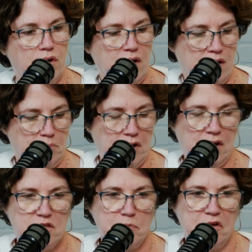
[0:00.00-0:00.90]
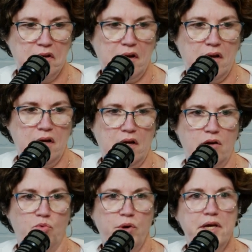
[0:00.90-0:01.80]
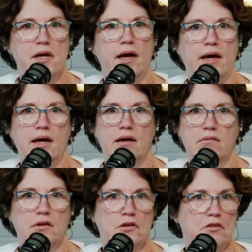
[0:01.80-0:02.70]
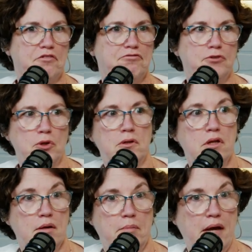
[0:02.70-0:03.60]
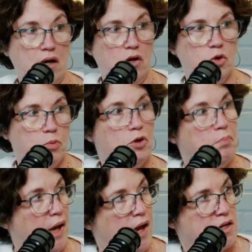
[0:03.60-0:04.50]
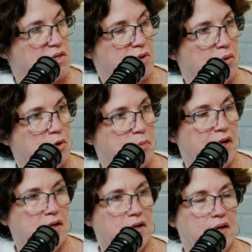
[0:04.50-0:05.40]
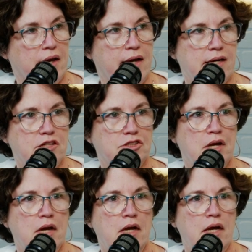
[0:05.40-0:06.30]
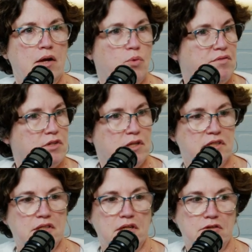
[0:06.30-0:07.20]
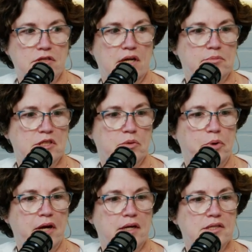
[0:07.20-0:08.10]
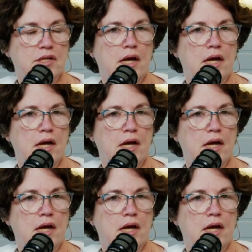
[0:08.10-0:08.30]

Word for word: uh, my husband, and we had the, the full amount put back to be able to pay it in cash. And we've done this at other times in the past.